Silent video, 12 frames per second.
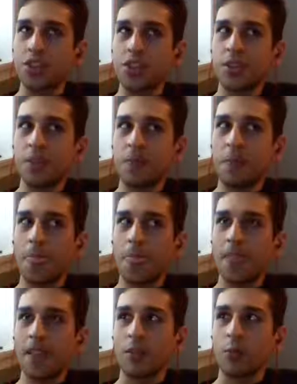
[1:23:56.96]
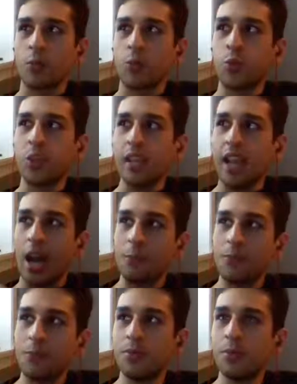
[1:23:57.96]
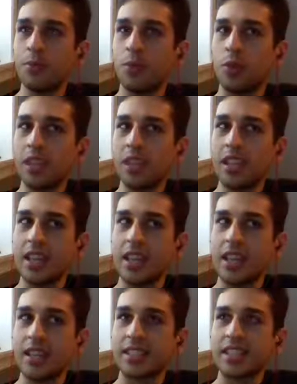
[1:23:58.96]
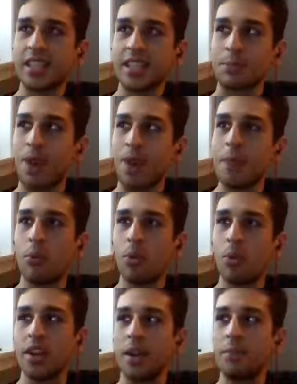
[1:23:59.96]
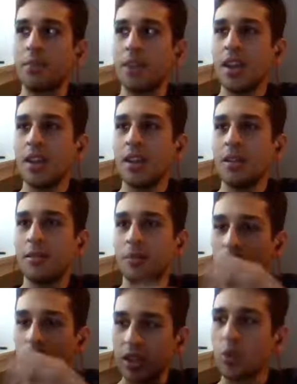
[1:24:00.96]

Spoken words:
which really sets my point up really